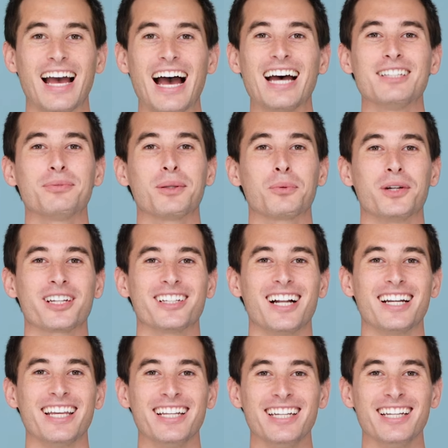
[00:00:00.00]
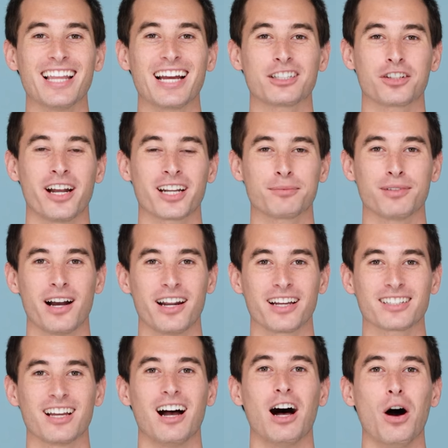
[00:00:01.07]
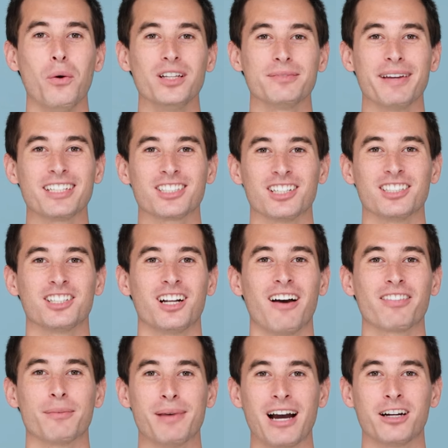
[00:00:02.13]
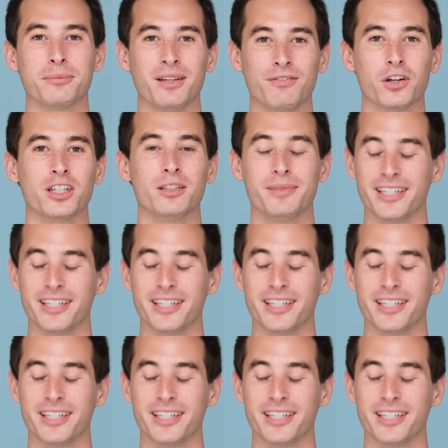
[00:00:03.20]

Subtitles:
As with working on any electronic product, always make sure to turn off the power before you